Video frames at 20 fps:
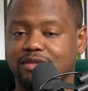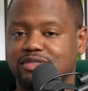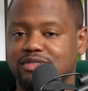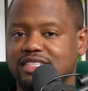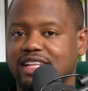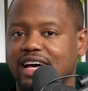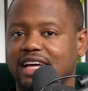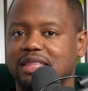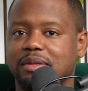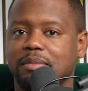was
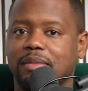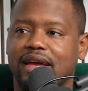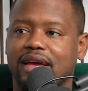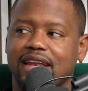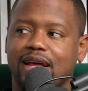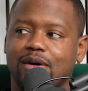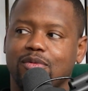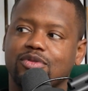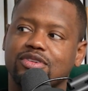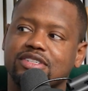not the
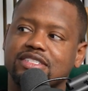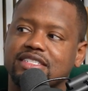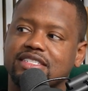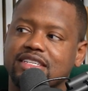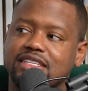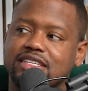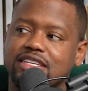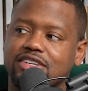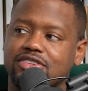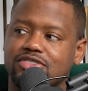man I was
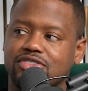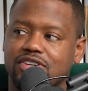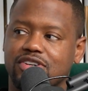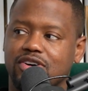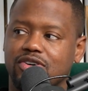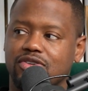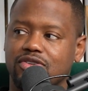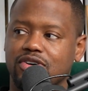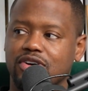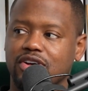10 years
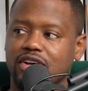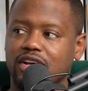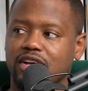ago.